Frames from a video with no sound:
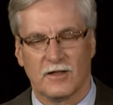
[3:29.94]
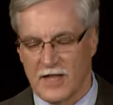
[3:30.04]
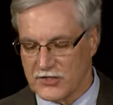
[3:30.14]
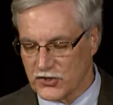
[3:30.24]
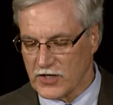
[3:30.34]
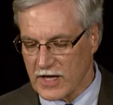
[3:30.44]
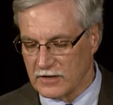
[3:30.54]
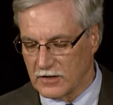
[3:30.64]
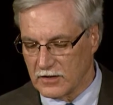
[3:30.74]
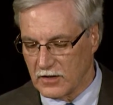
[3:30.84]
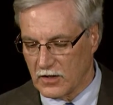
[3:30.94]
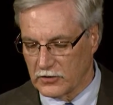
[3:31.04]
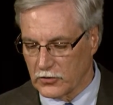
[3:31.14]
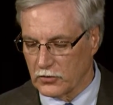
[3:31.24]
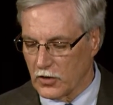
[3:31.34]
Let's shed a
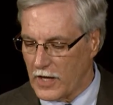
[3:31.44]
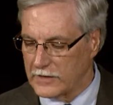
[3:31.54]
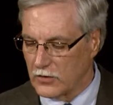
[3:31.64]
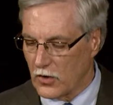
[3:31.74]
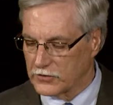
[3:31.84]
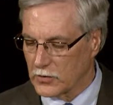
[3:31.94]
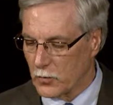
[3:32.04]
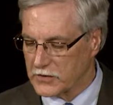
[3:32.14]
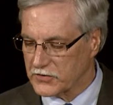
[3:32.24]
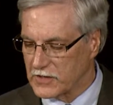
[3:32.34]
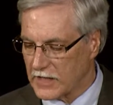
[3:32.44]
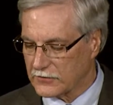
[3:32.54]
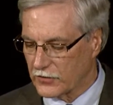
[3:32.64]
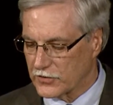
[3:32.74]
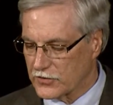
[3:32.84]
little light onto what's next
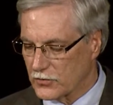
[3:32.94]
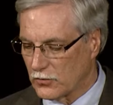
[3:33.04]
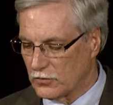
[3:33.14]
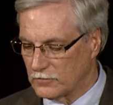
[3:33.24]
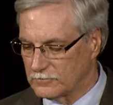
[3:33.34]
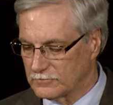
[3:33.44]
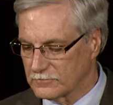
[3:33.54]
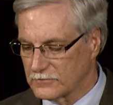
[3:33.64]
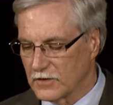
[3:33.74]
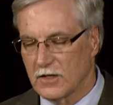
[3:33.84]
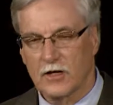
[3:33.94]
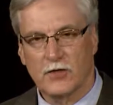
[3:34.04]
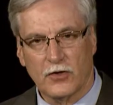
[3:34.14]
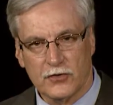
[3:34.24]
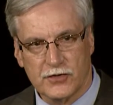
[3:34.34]
for the school.
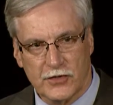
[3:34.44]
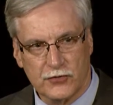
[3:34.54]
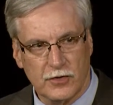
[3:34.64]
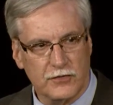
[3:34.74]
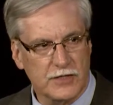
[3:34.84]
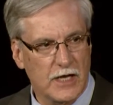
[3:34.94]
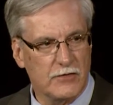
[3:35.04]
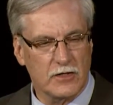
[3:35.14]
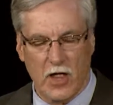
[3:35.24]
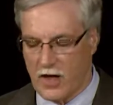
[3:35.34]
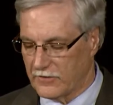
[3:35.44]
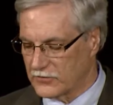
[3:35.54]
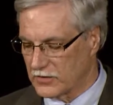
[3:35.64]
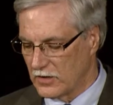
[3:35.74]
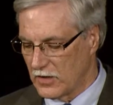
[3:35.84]
Another century of saving
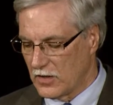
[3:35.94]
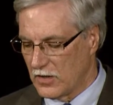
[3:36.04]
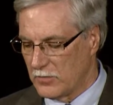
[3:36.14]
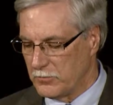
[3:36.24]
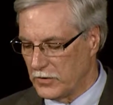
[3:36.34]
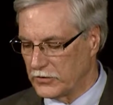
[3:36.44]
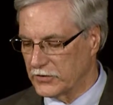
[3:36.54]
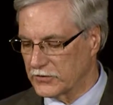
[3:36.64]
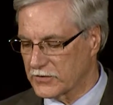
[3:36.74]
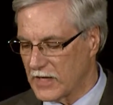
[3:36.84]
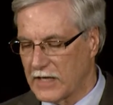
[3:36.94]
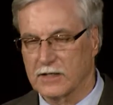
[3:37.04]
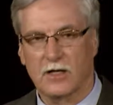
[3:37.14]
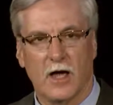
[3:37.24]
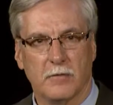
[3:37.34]
lives, millions at a
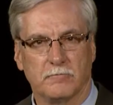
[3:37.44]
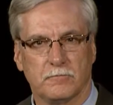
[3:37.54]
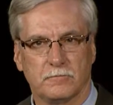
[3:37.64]
time.